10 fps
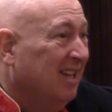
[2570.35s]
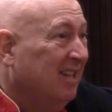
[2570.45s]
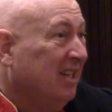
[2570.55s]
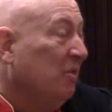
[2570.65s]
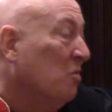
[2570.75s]

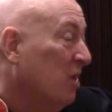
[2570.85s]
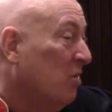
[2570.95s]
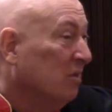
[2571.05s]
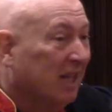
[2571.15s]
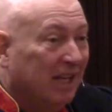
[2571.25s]
I said, you know how
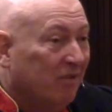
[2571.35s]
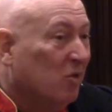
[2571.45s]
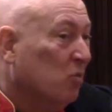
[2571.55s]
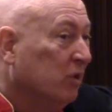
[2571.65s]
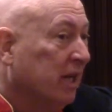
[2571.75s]
long they live in a
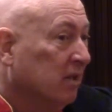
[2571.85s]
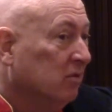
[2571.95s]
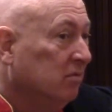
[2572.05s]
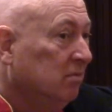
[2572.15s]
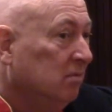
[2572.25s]
motel room?